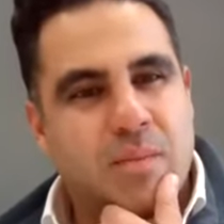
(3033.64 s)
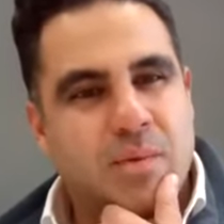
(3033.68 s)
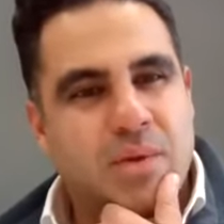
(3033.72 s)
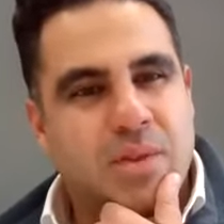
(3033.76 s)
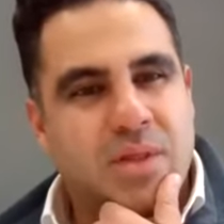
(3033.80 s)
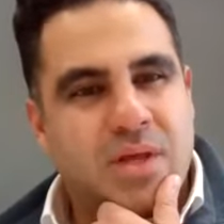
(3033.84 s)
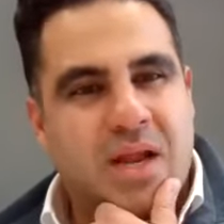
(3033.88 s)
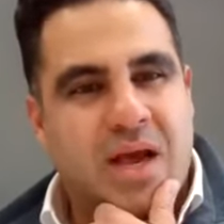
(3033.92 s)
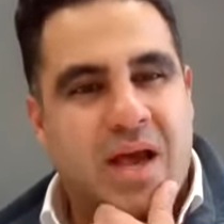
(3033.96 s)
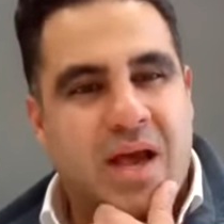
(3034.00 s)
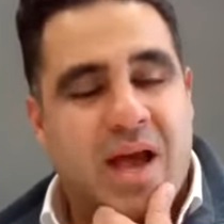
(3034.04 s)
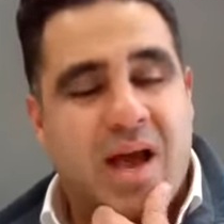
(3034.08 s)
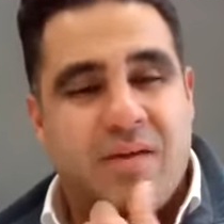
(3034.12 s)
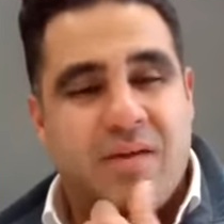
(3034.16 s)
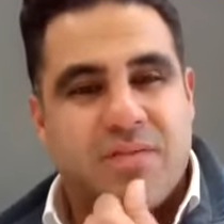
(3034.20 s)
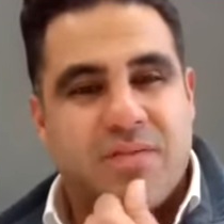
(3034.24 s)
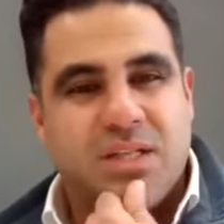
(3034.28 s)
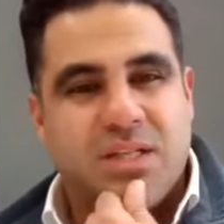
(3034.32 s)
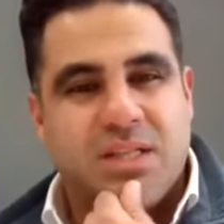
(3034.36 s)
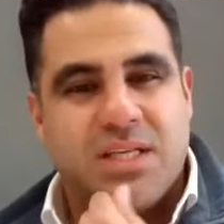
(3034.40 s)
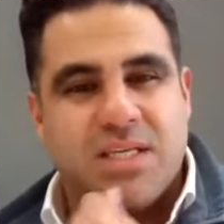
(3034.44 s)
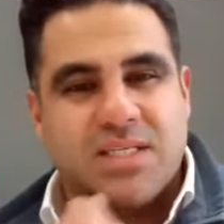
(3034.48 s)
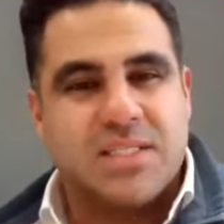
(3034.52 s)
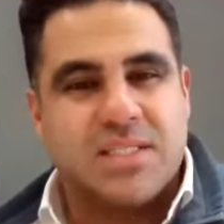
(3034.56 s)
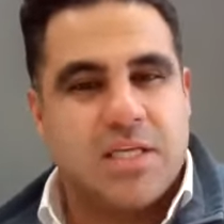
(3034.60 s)
up with it. I have the
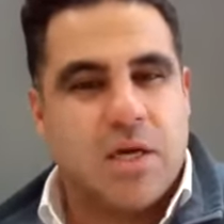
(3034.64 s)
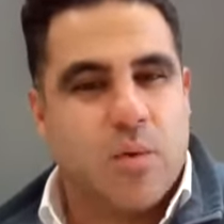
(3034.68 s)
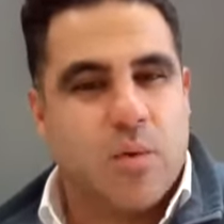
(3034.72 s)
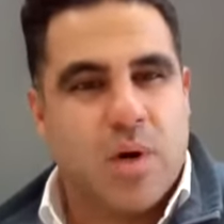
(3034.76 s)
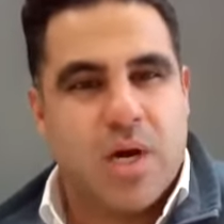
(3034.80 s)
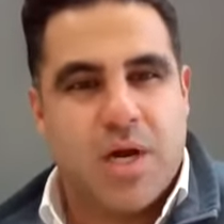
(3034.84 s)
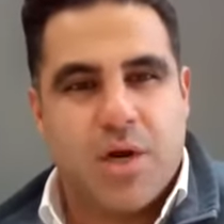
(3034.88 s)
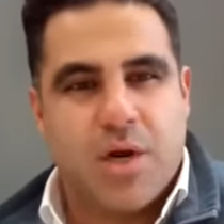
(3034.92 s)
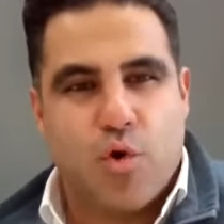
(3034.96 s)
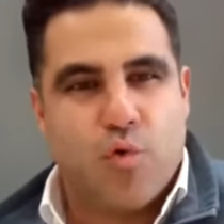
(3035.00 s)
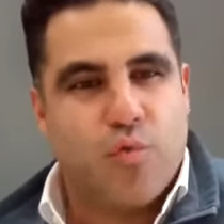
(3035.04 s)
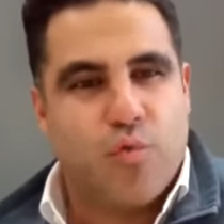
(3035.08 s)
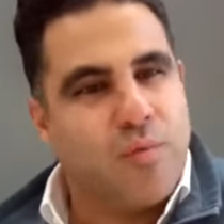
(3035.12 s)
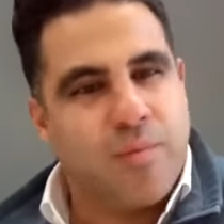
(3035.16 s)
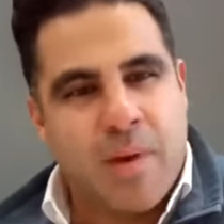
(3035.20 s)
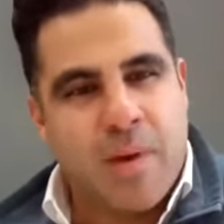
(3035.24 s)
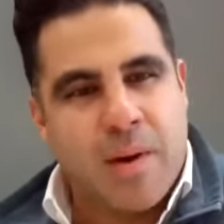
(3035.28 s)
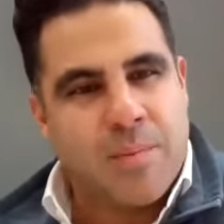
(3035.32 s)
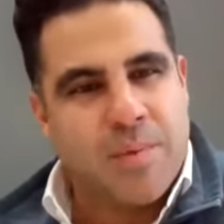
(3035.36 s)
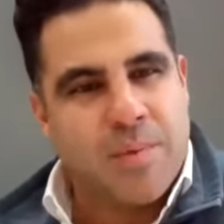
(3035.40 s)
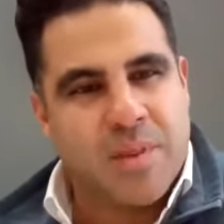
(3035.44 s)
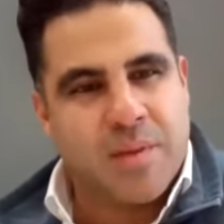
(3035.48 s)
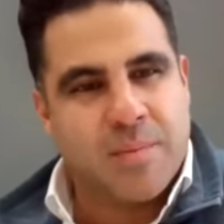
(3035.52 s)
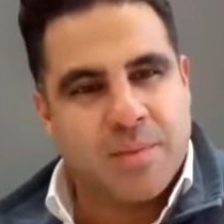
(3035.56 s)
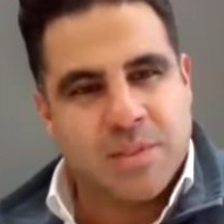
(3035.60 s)
list somewhere. I don't
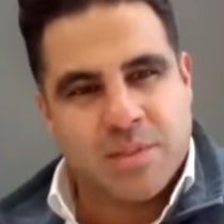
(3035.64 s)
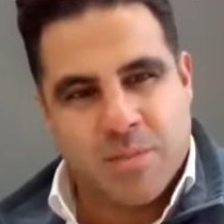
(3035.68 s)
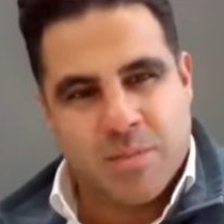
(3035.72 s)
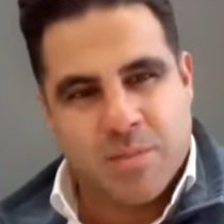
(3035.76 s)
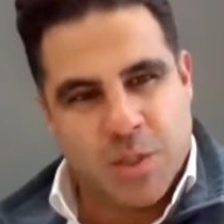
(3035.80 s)
remember them as